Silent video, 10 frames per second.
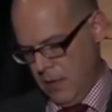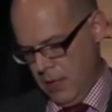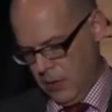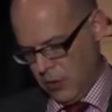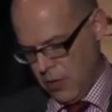
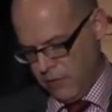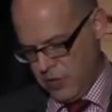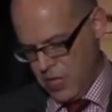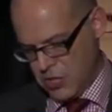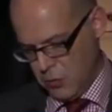in a
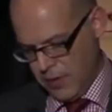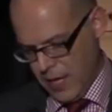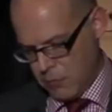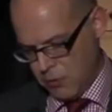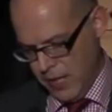confrontation with
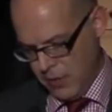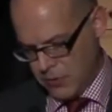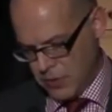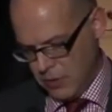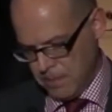Admiral
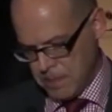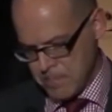Anderson,